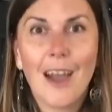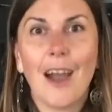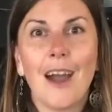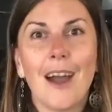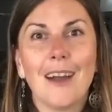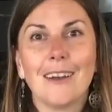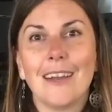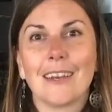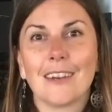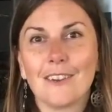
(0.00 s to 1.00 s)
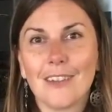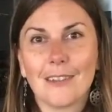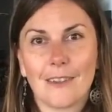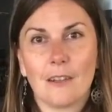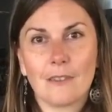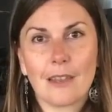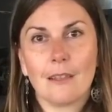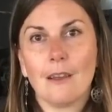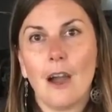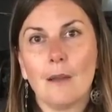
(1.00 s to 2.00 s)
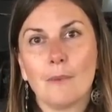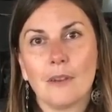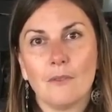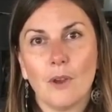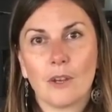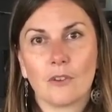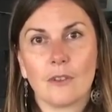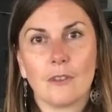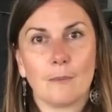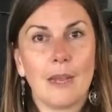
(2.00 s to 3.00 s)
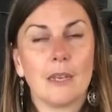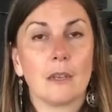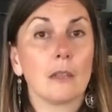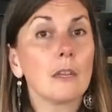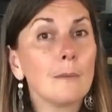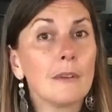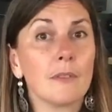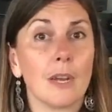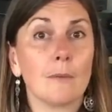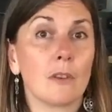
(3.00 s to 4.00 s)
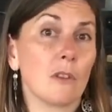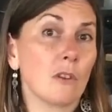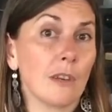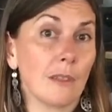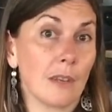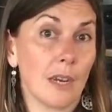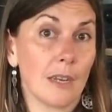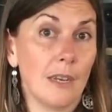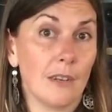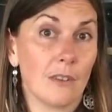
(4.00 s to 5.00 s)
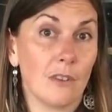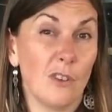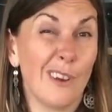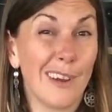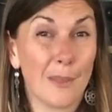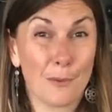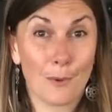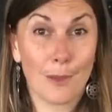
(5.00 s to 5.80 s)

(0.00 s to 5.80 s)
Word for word: Uh, and I know that sounds like a lot, but if you actually spend a little bit of time just learning the techniques, you can get through